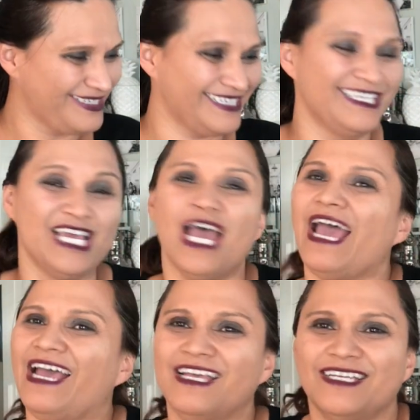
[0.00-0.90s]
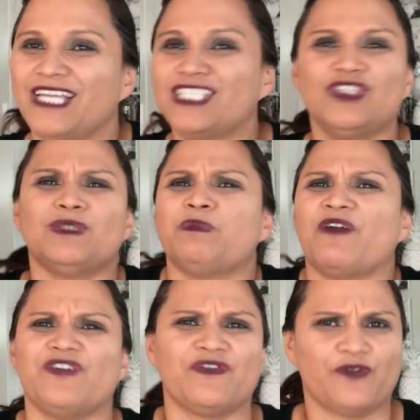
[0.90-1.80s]
And it's just
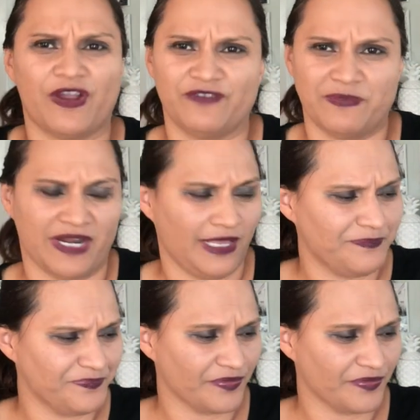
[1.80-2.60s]
perfect for everybody,